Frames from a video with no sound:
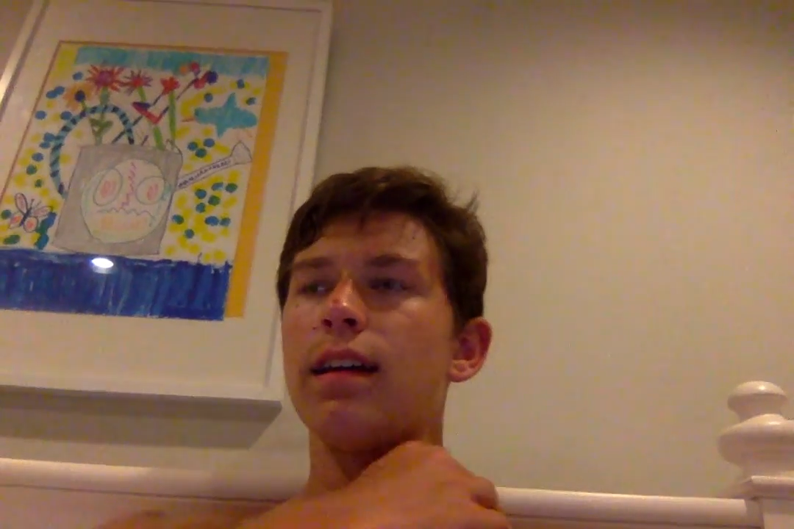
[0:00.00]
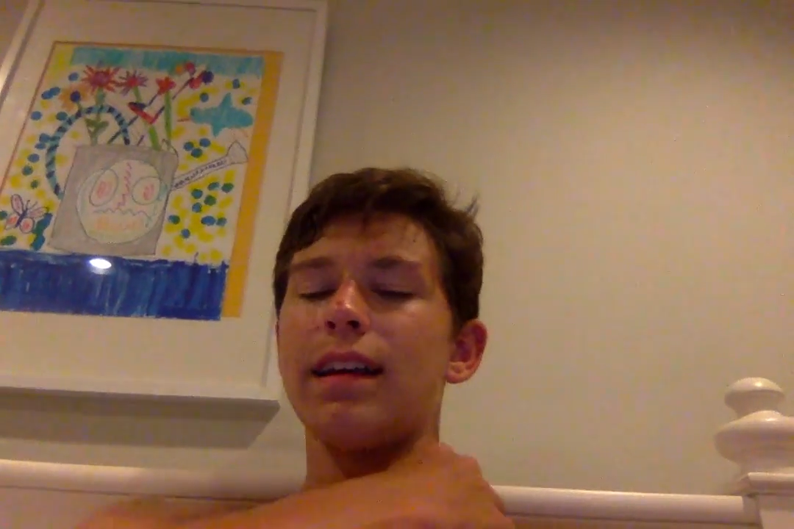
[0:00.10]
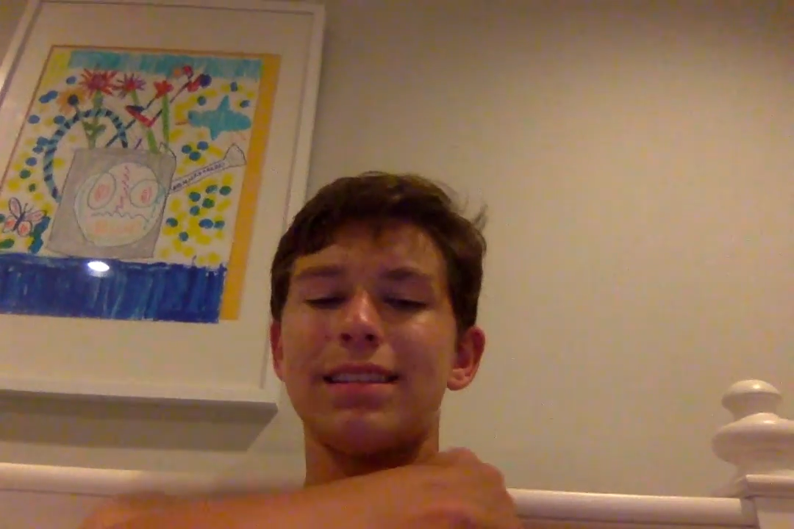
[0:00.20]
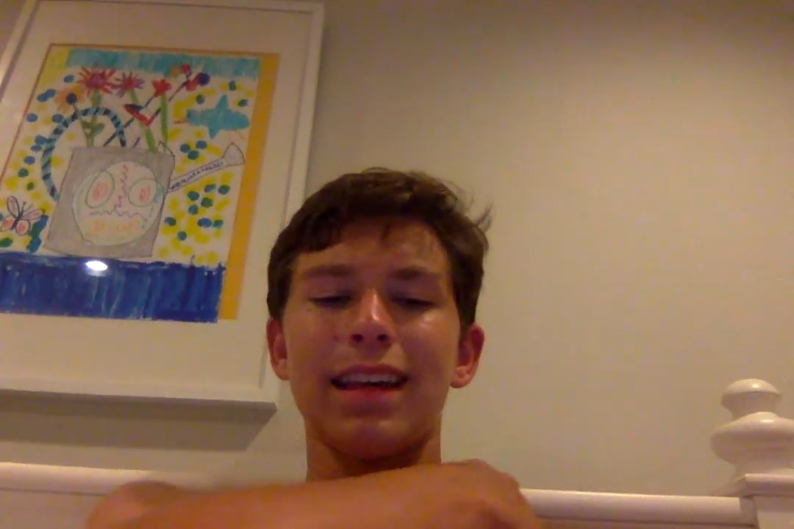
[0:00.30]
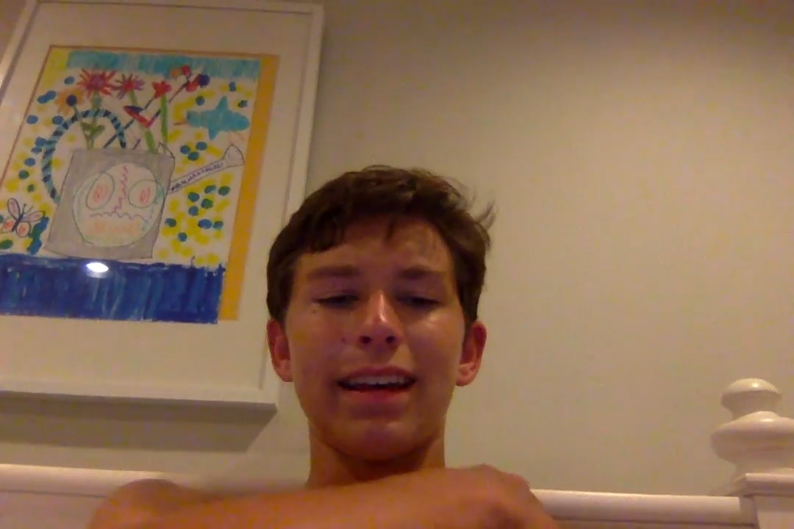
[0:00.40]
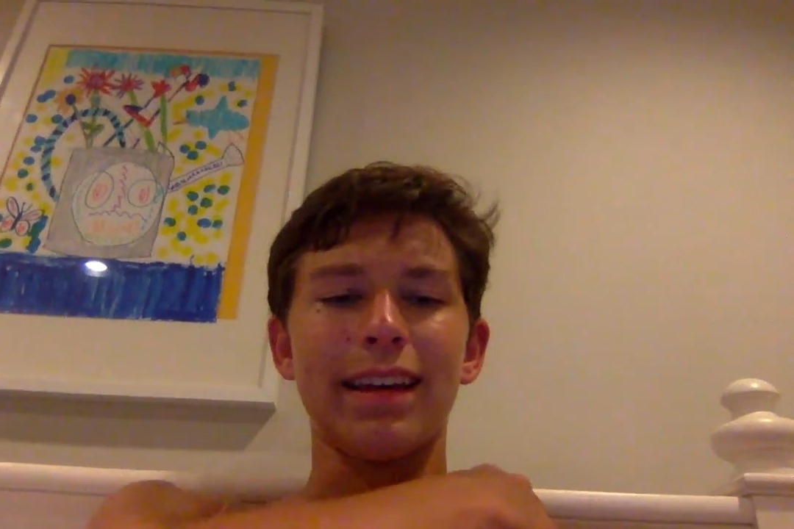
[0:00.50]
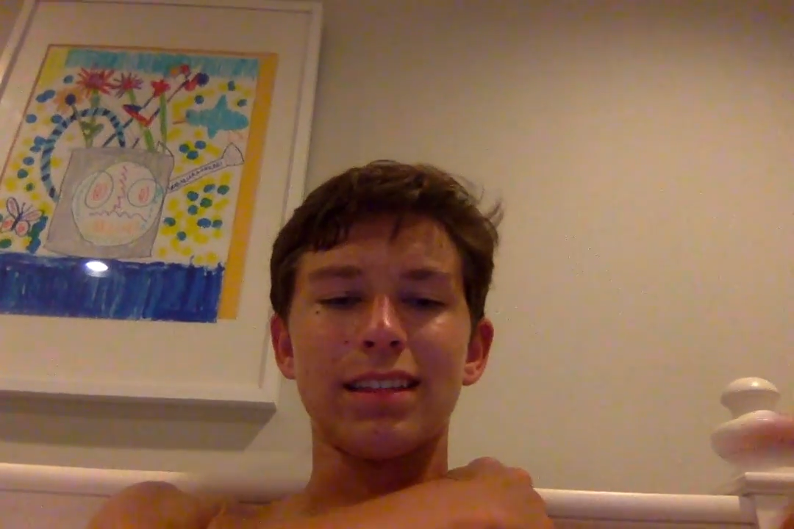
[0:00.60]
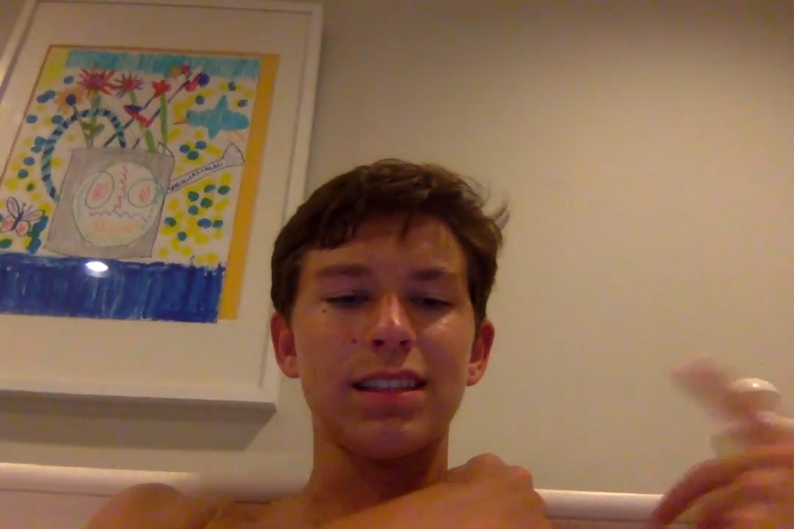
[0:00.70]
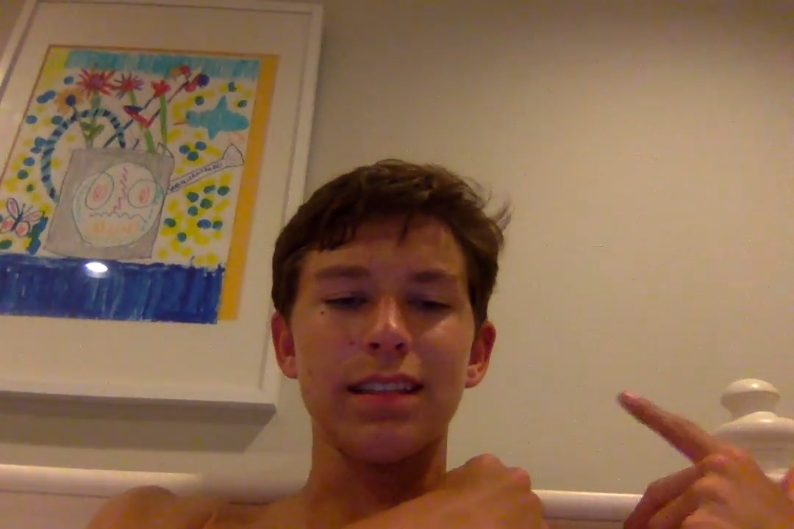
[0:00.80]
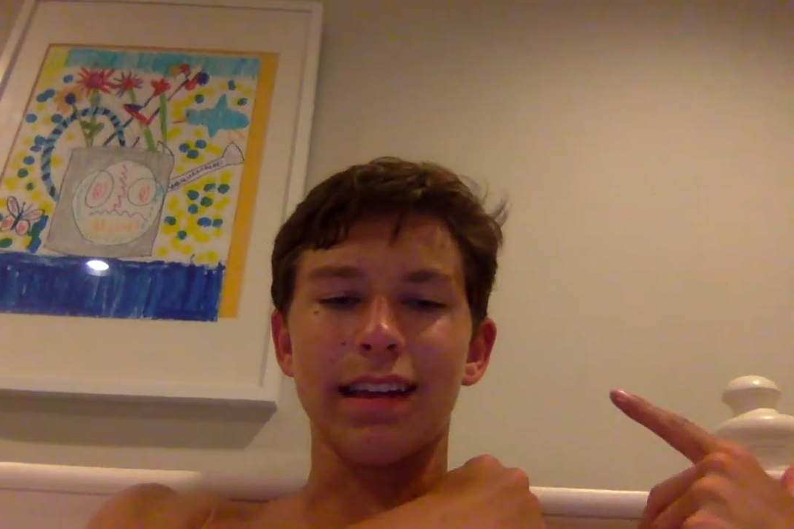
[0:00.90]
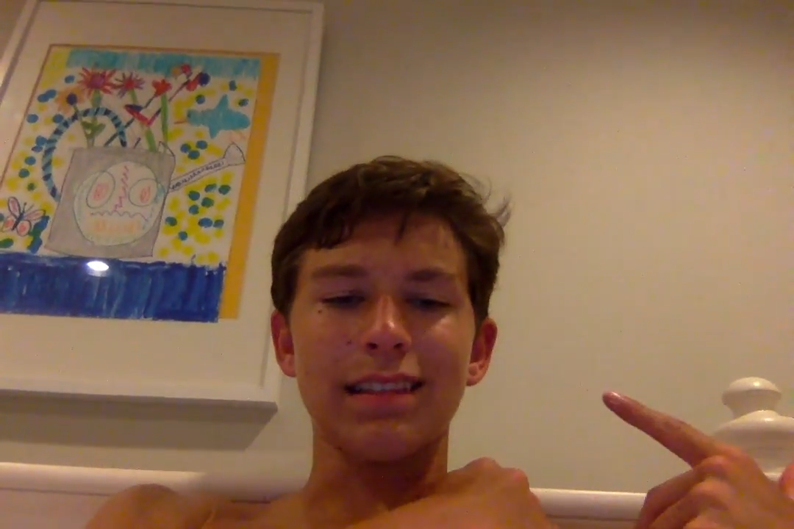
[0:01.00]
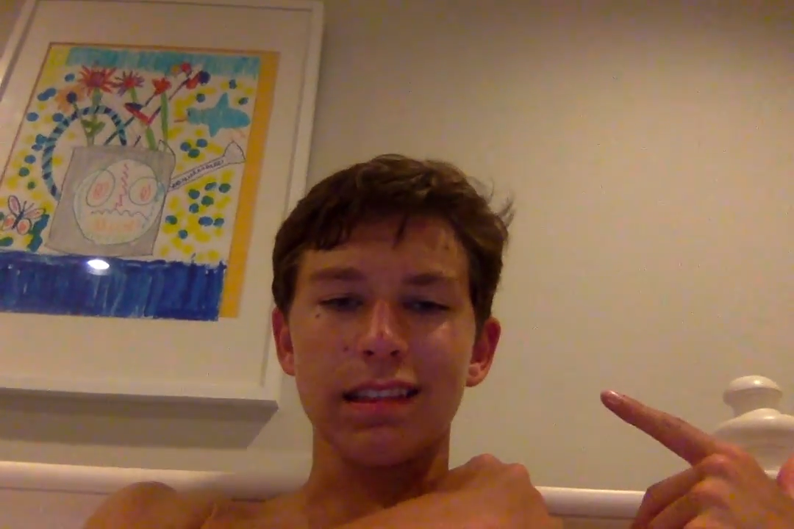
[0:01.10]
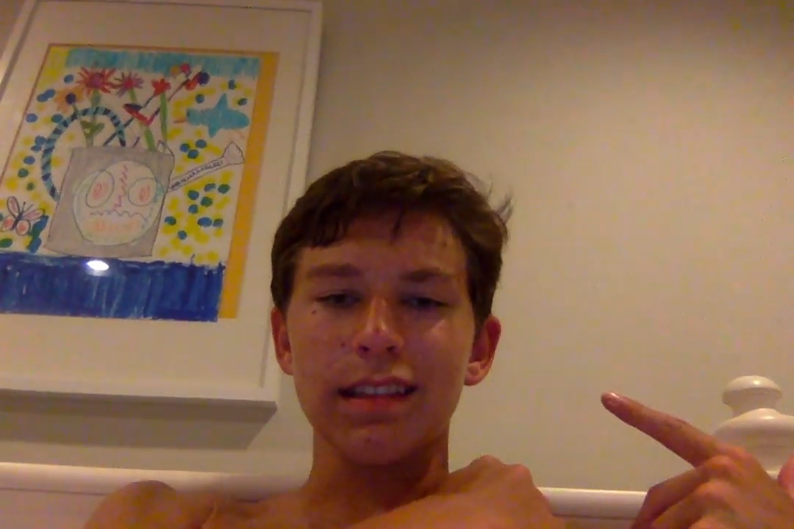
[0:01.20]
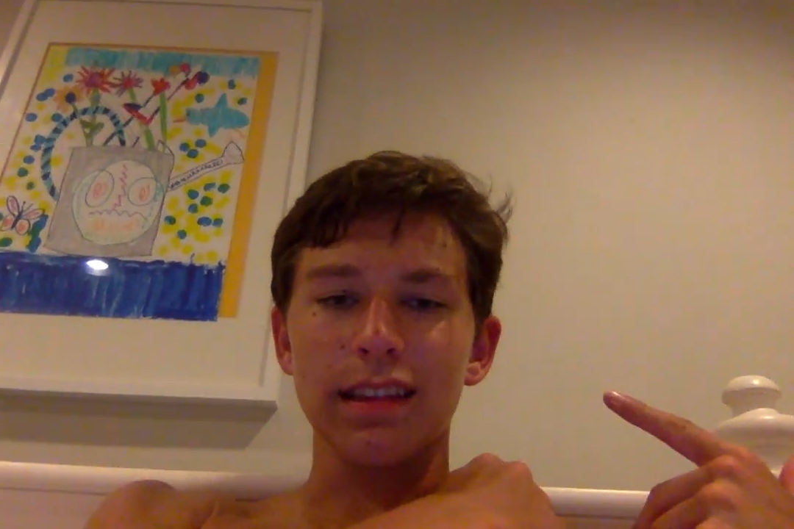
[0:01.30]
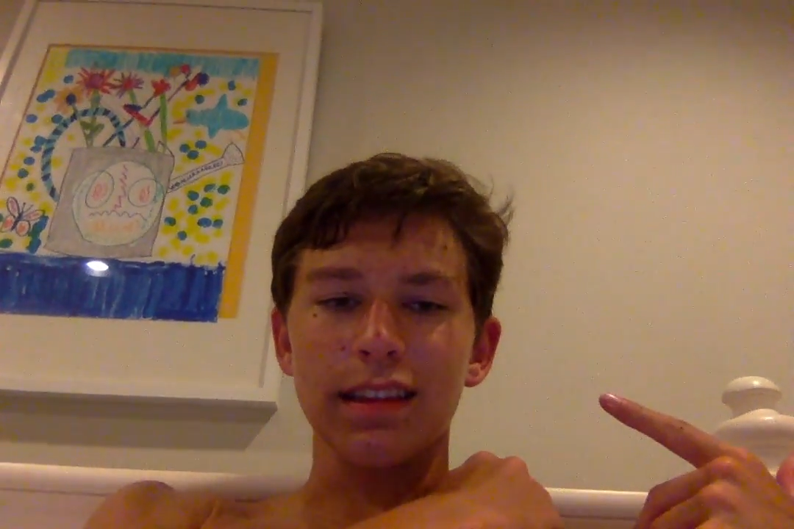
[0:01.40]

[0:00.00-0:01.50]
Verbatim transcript: It's like it's it's